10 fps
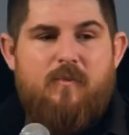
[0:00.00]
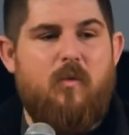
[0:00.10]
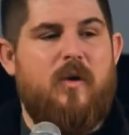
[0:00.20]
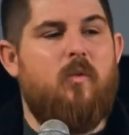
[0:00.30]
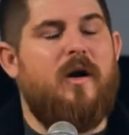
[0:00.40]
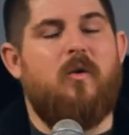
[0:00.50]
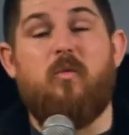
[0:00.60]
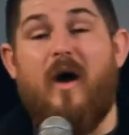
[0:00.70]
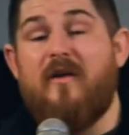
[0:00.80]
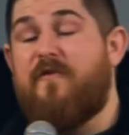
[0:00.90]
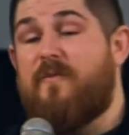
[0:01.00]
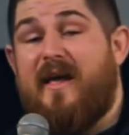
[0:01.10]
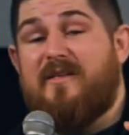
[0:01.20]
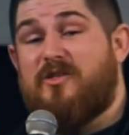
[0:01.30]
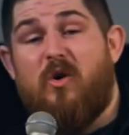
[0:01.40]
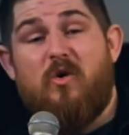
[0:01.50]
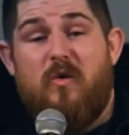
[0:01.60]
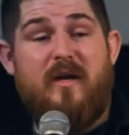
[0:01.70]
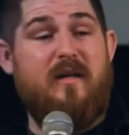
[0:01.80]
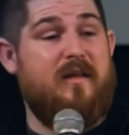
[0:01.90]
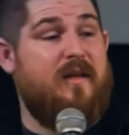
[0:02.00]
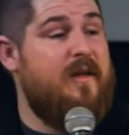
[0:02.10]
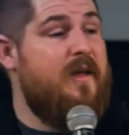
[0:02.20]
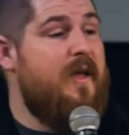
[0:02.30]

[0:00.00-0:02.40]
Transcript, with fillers: But we want to run from that so quickly.